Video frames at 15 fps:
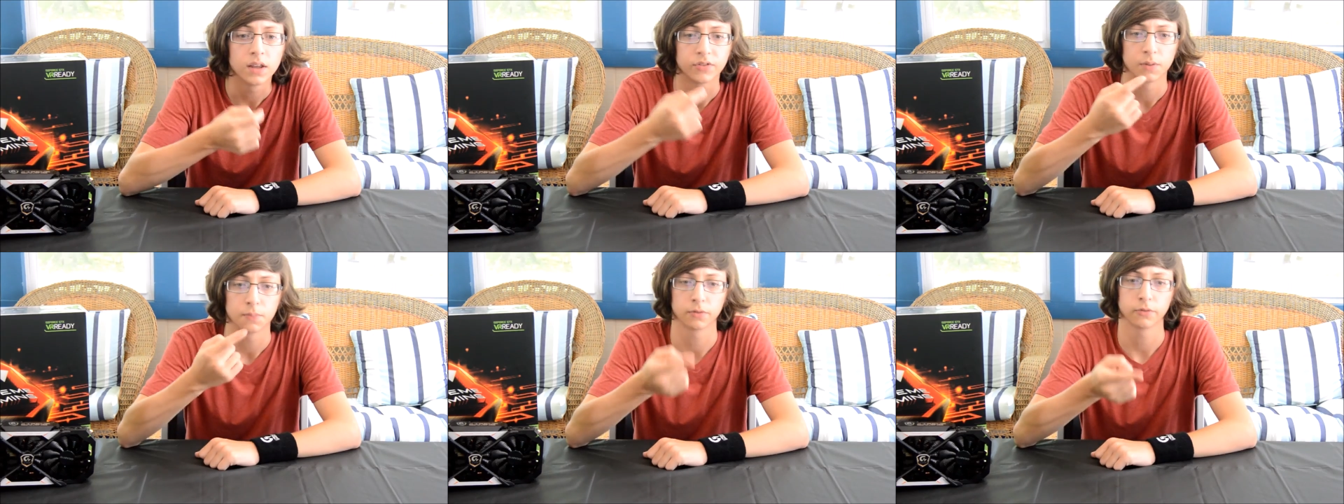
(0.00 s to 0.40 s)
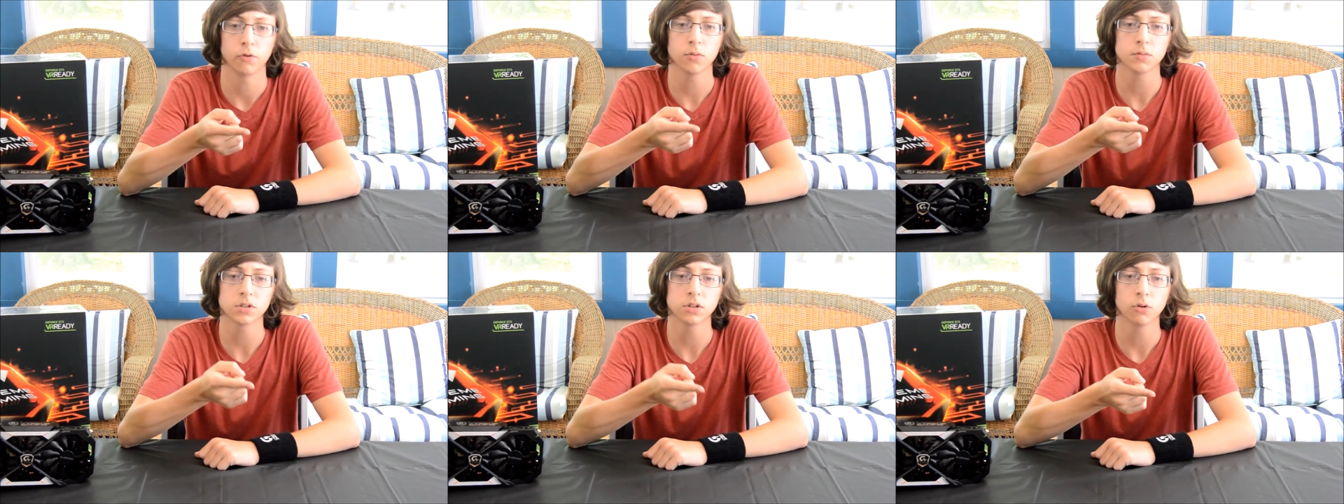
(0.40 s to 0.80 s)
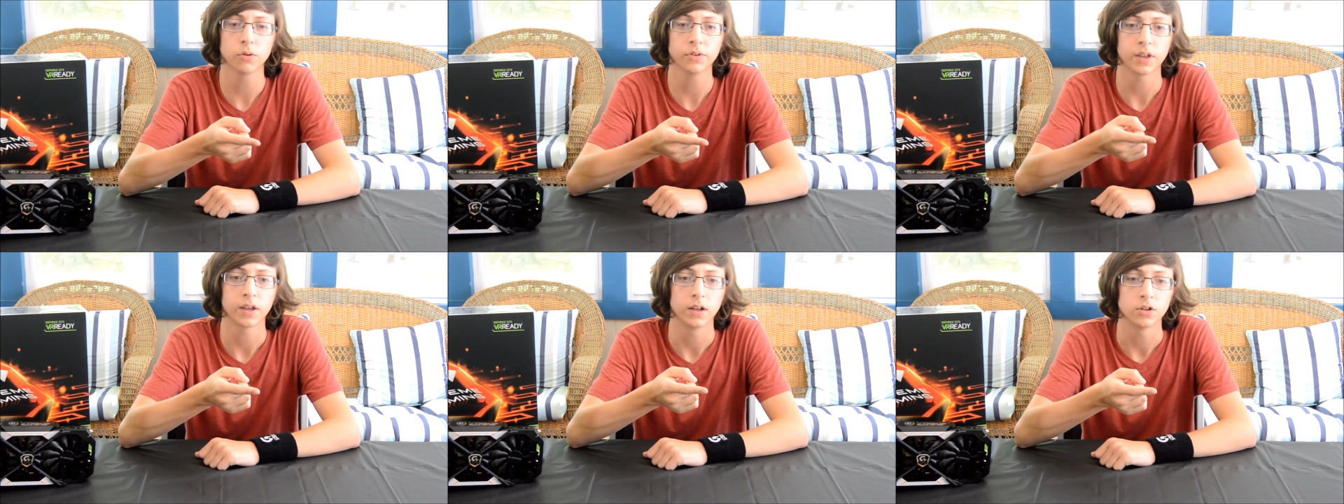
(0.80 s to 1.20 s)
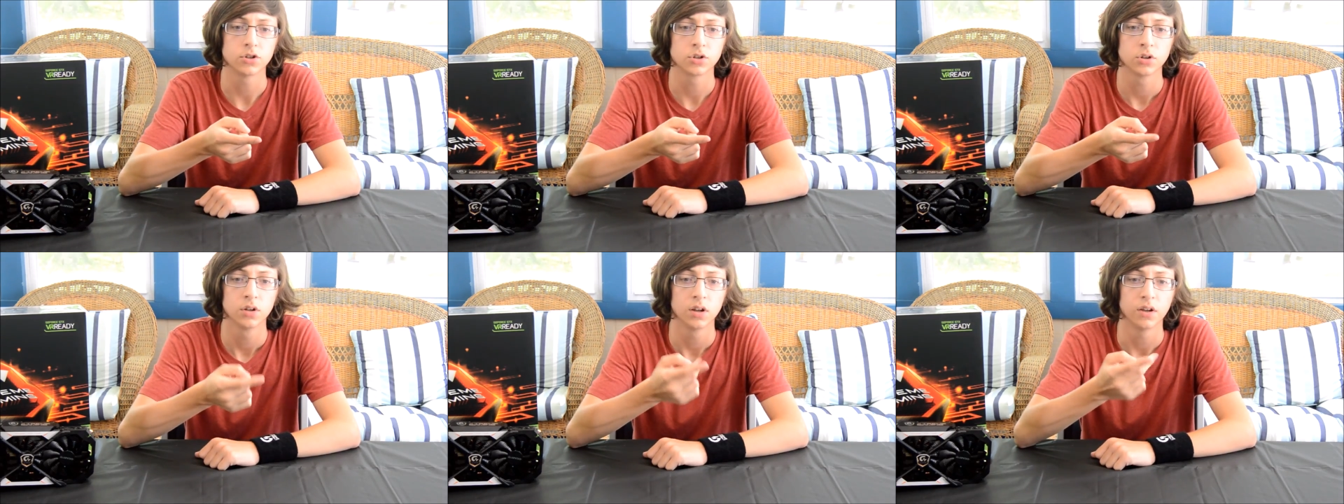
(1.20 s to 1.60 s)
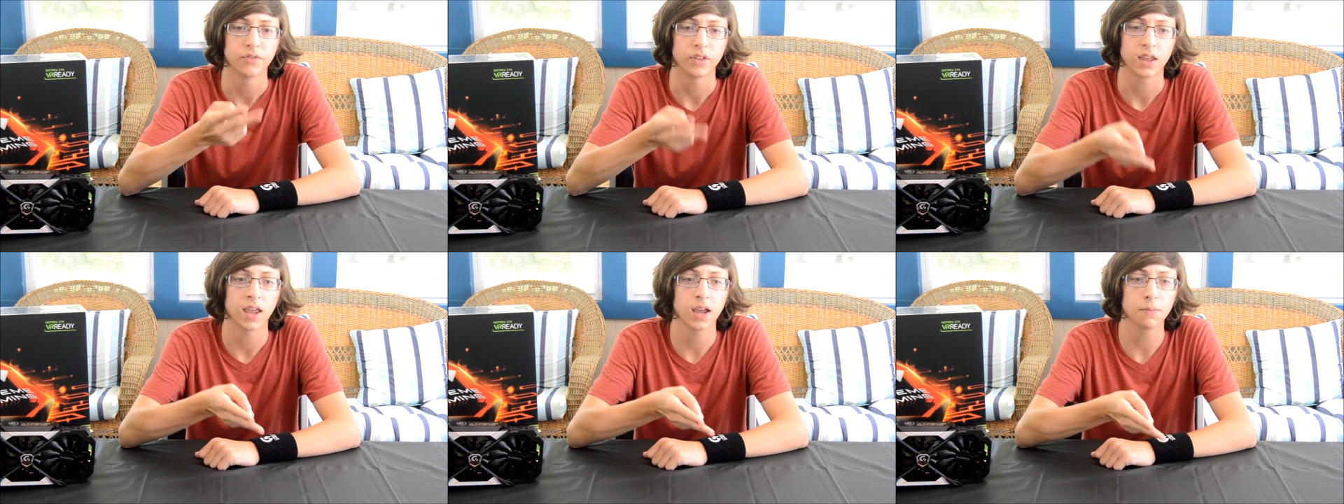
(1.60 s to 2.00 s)
If they perform slower with age, if
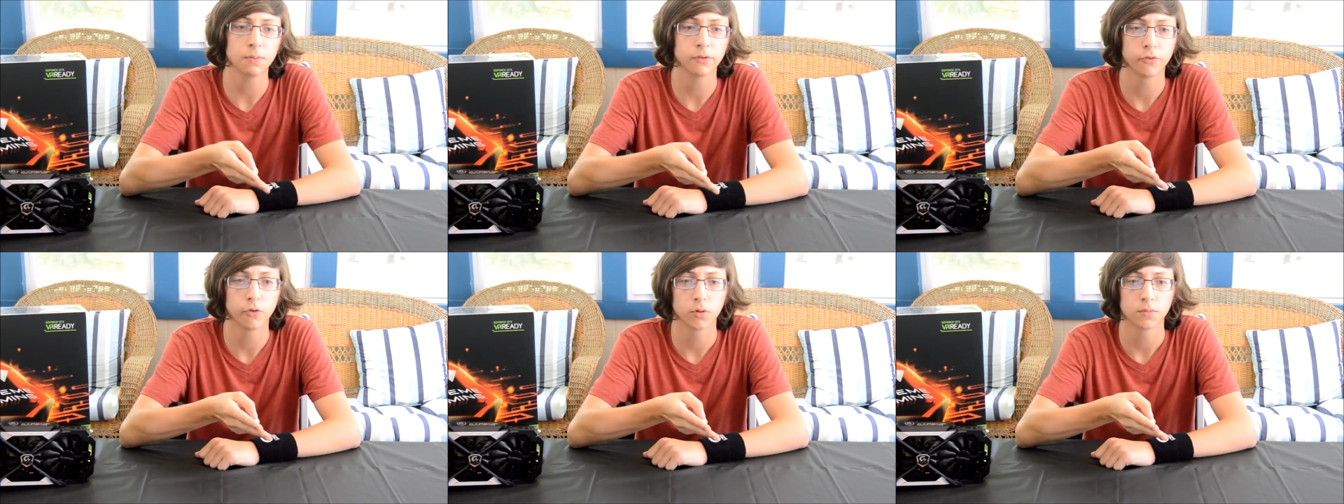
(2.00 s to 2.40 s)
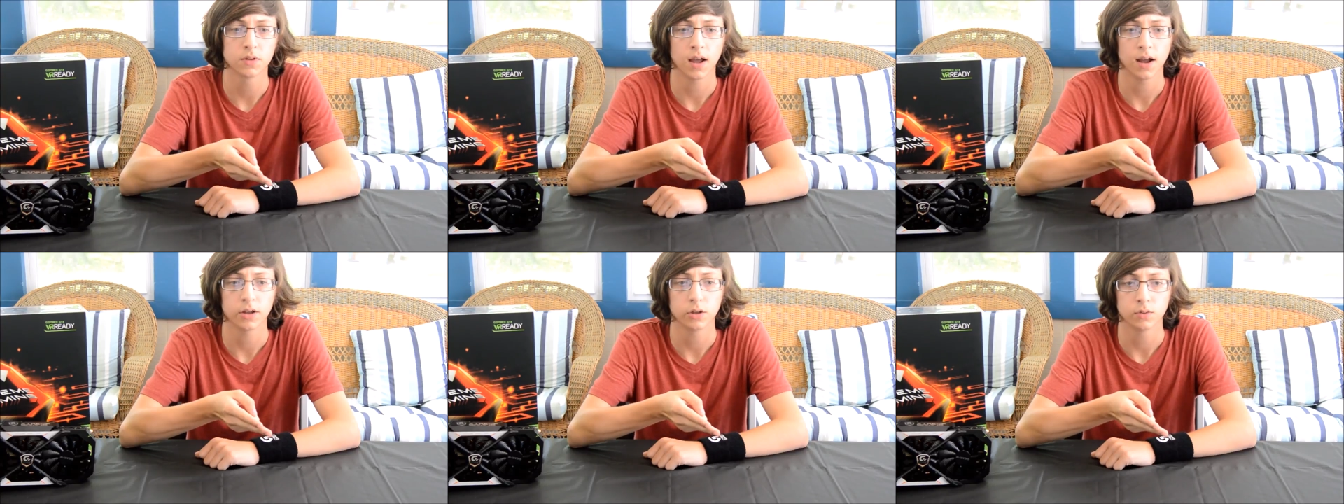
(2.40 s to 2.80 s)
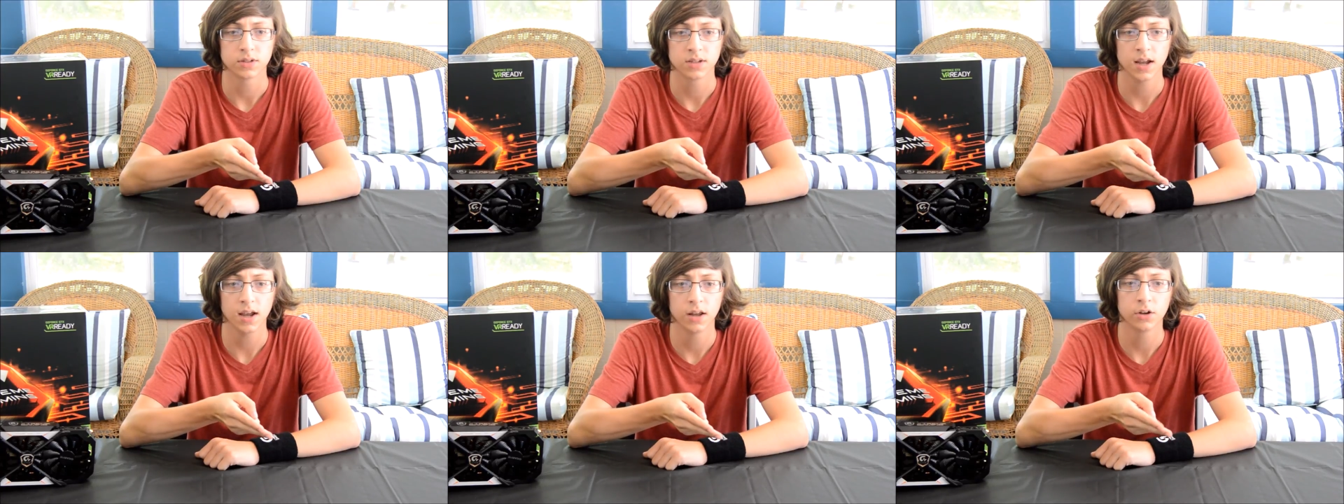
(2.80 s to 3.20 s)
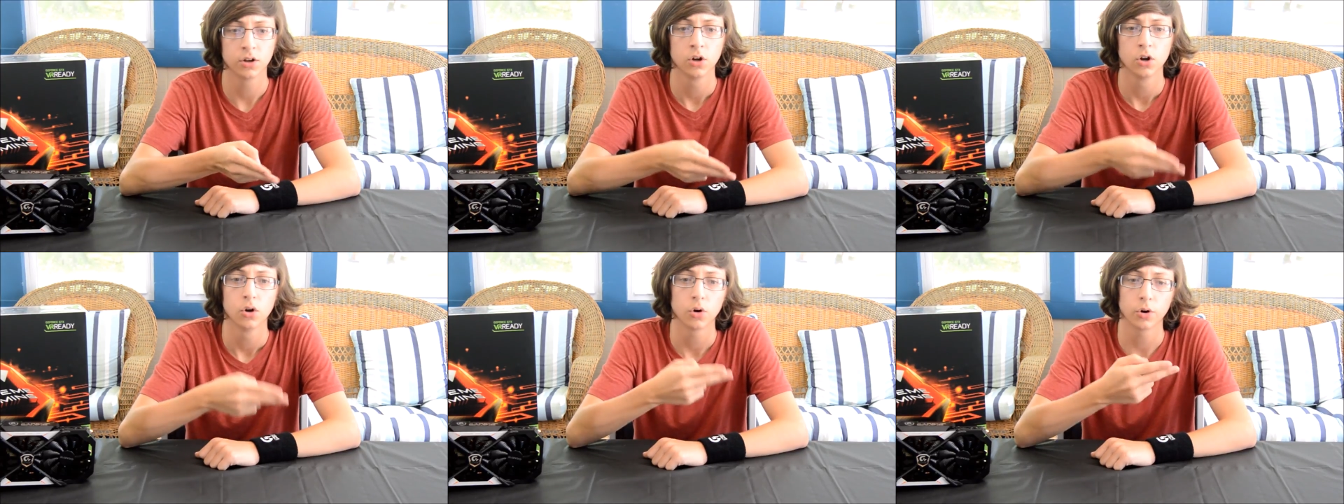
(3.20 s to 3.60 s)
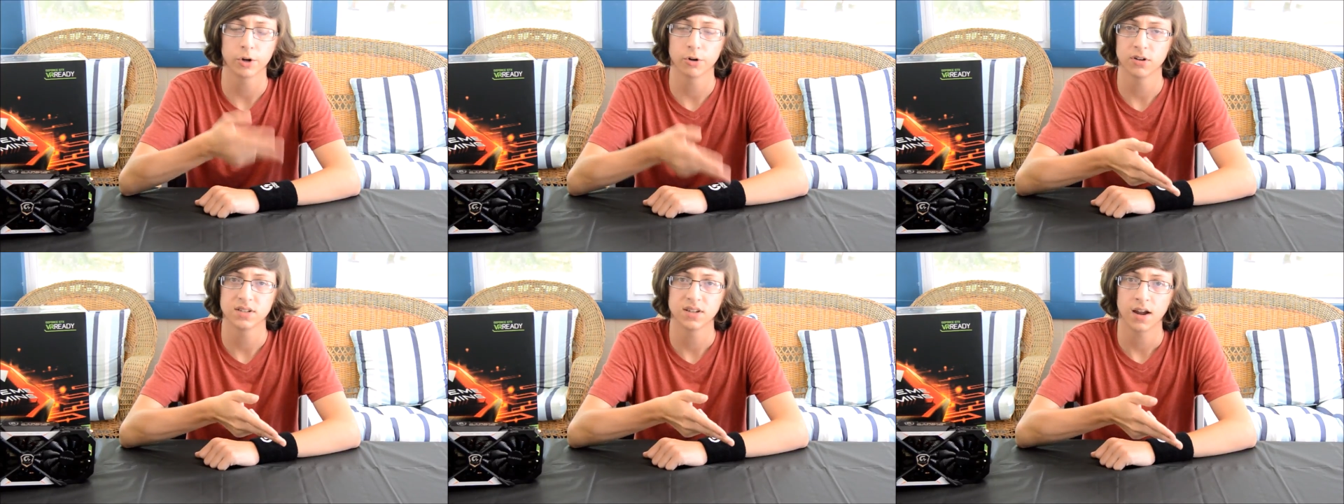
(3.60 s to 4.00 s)
they can't perform how you intend, or
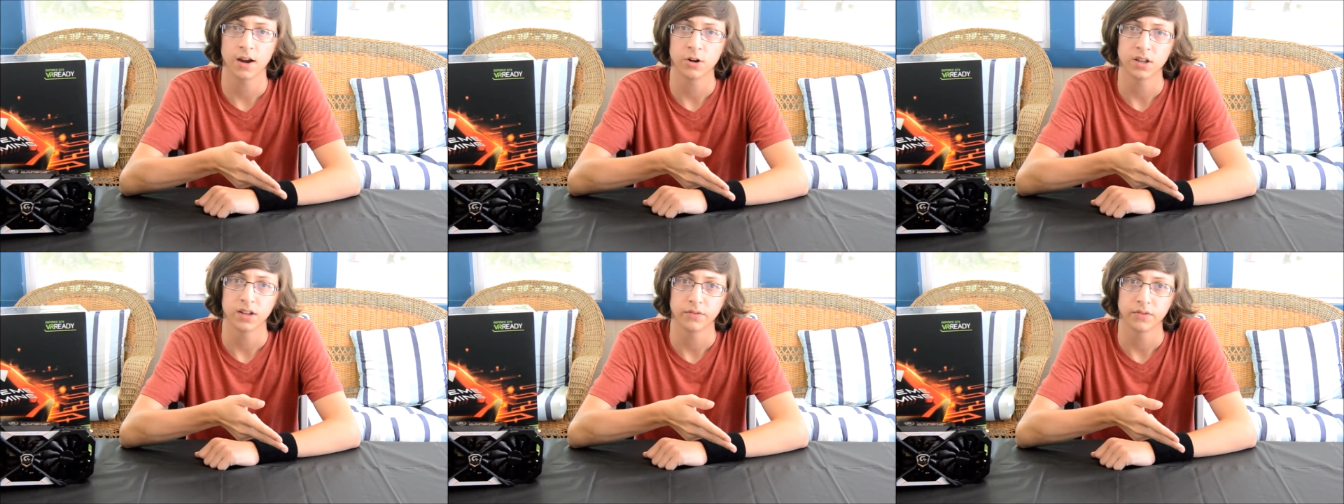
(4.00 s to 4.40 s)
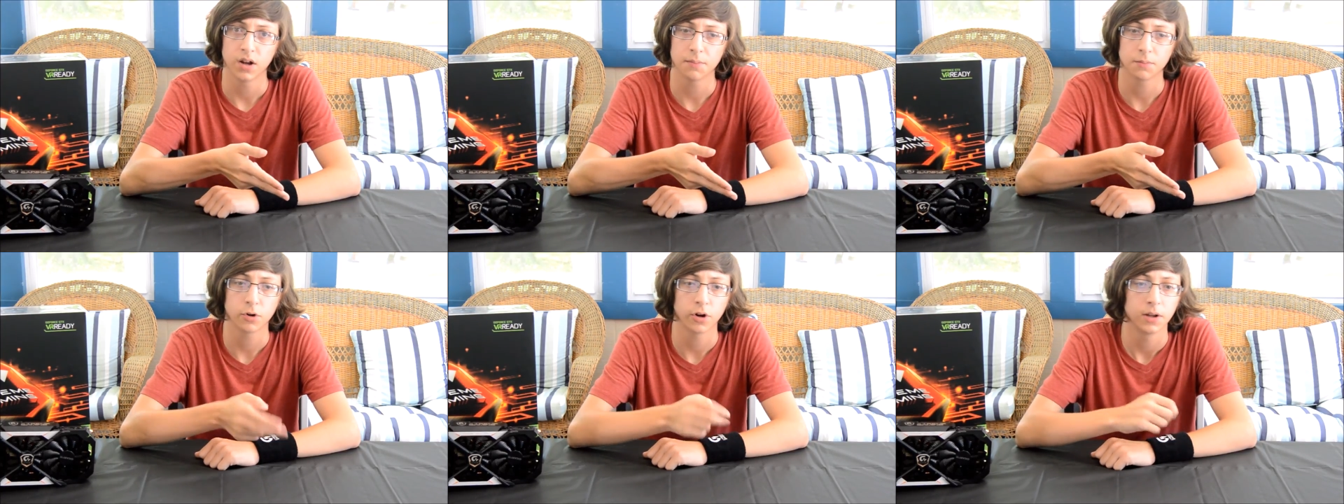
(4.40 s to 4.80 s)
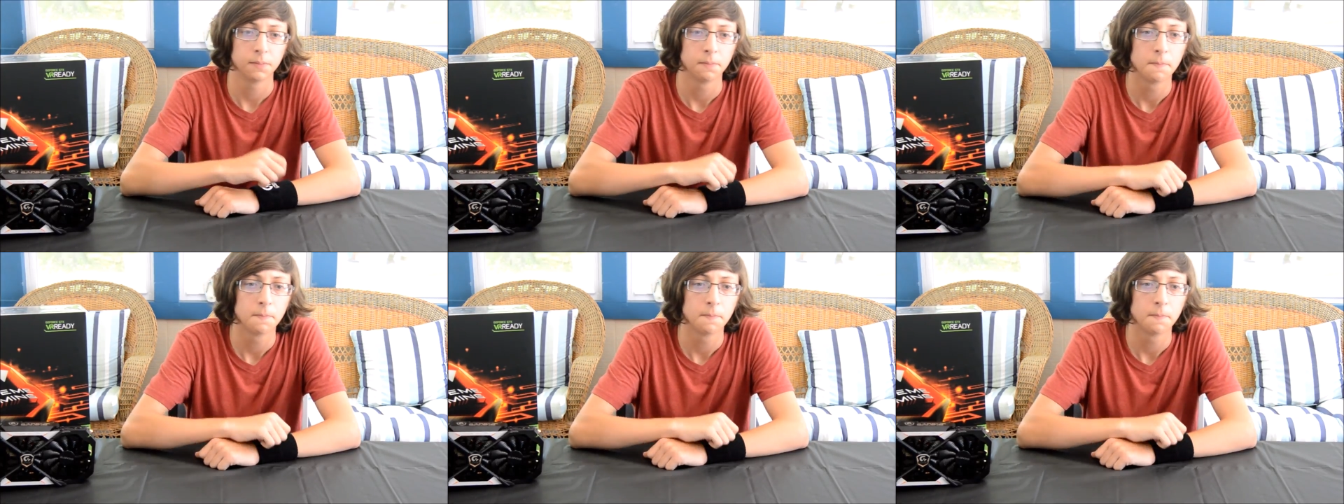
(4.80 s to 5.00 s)
you're in dire need of an upgrade.